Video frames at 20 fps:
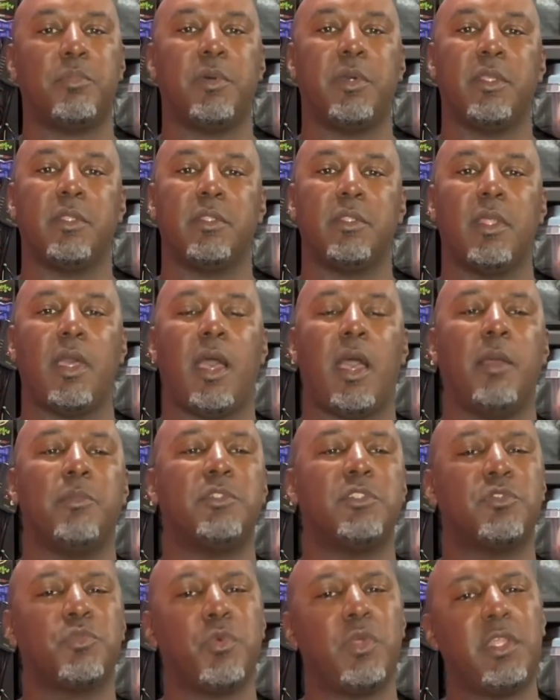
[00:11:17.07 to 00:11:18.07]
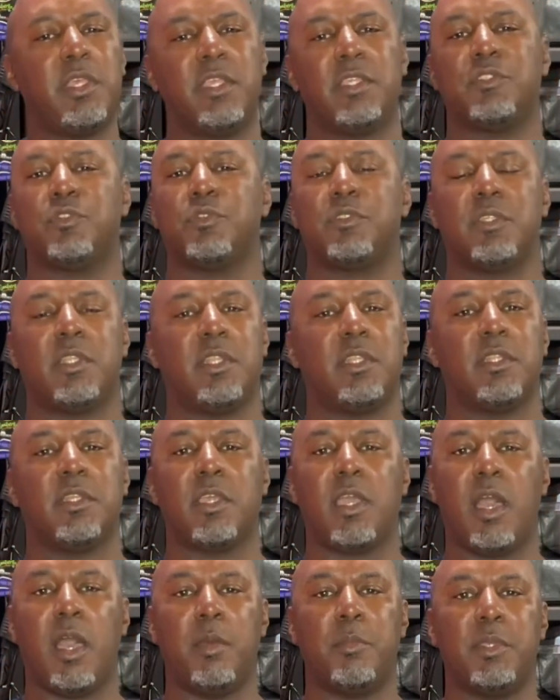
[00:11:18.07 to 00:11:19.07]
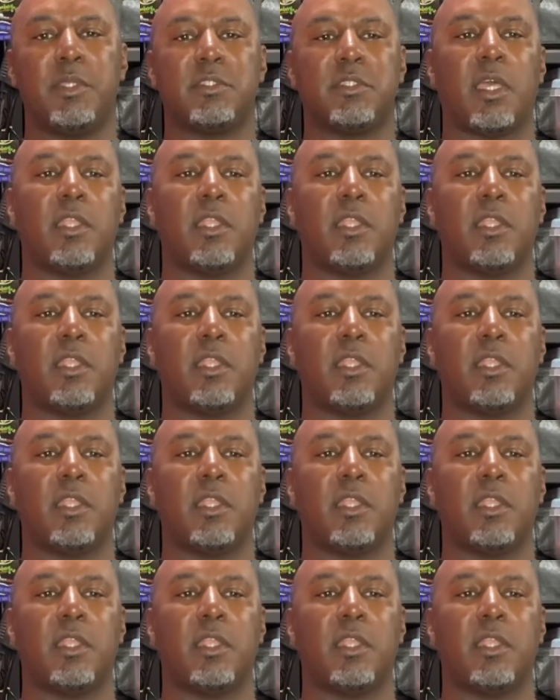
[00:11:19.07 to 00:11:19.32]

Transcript: But I'm just really interested in the comments.